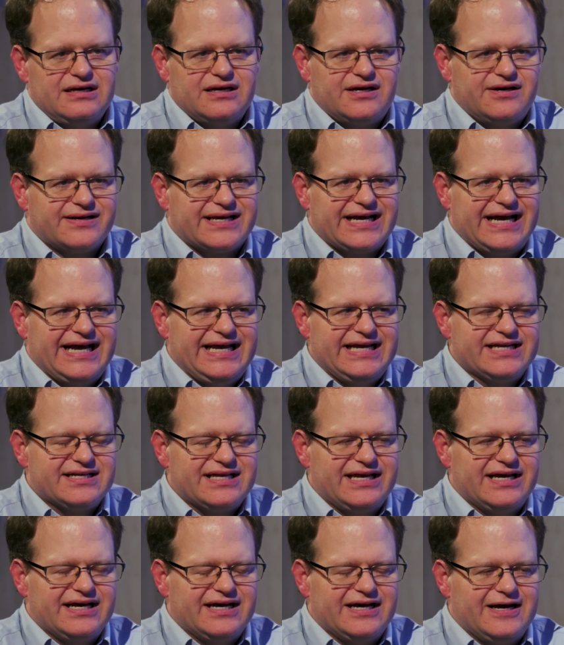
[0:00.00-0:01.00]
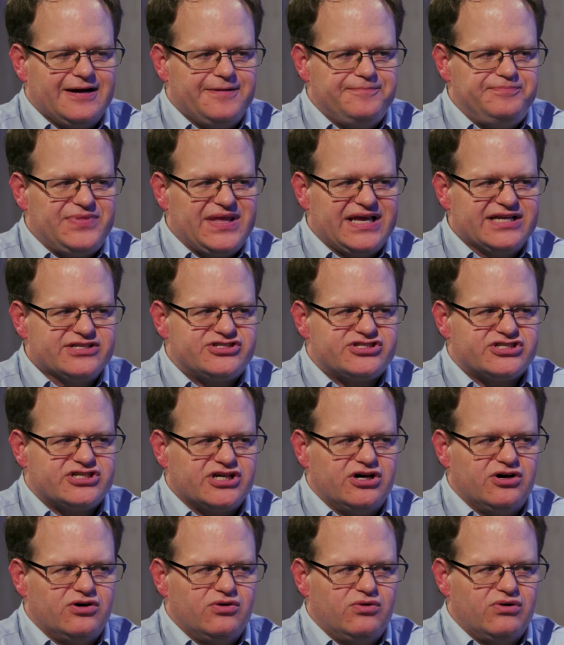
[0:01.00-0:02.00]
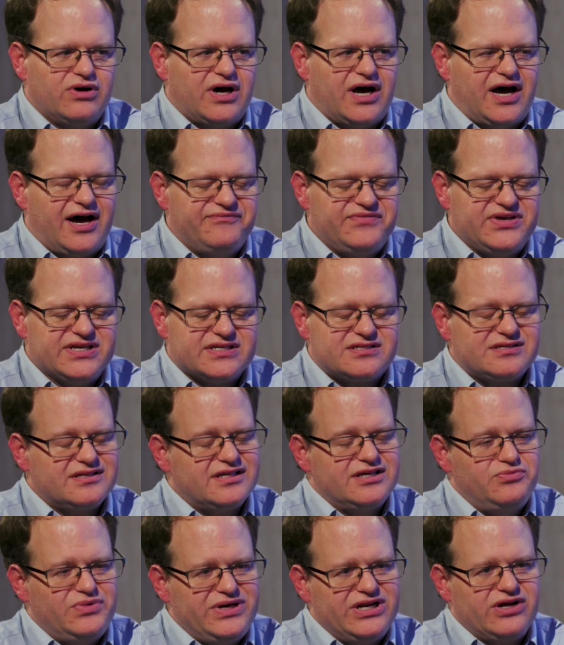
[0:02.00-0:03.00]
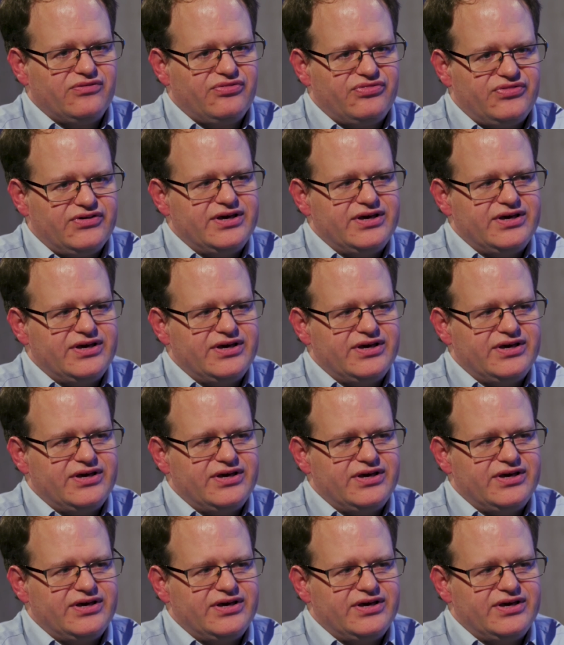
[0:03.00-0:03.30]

Okay, and so obviously we don't